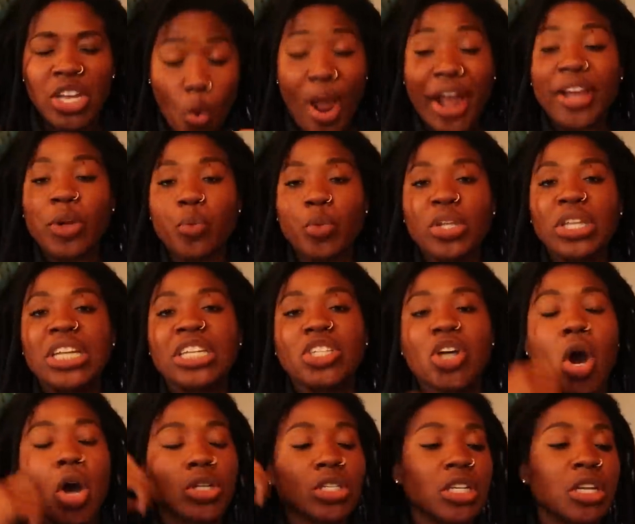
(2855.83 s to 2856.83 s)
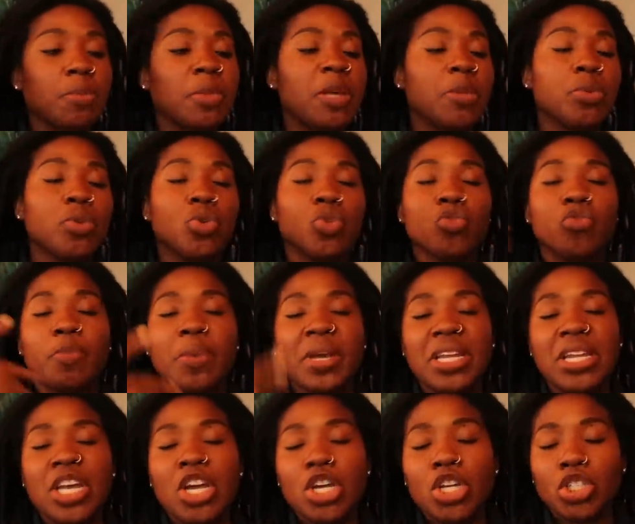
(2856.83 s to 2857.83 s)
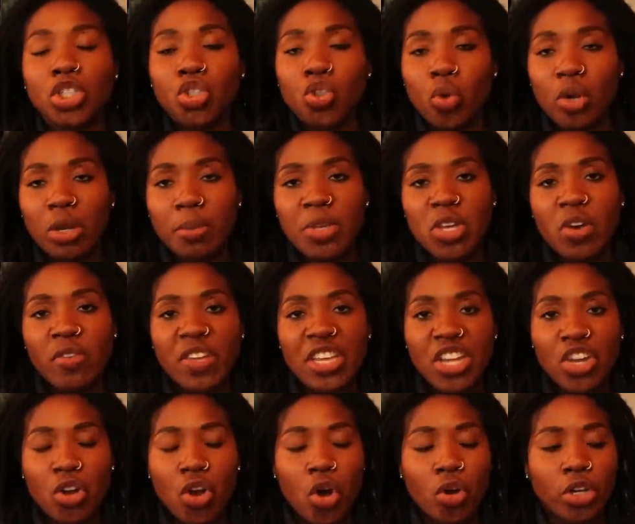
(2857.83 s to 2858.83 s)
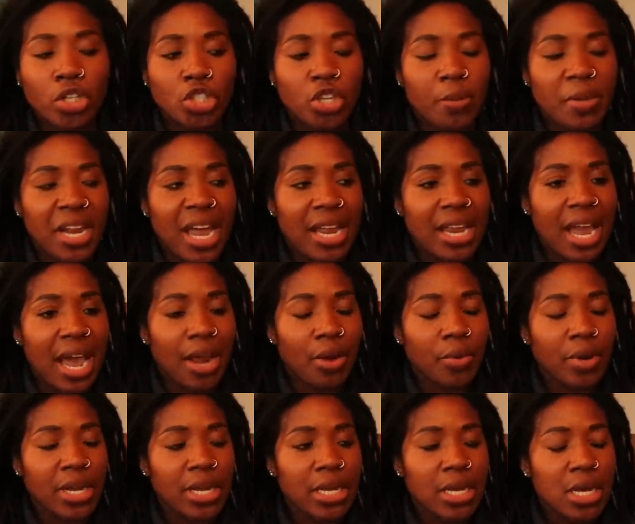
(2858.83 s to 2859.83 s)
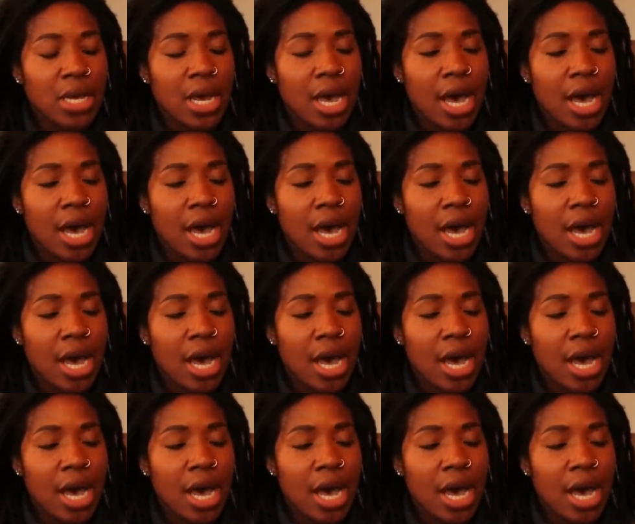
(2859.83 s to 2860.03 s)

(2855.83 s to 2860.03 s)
where I can really talk to the people who've been joining me over here on a Gemini Diary.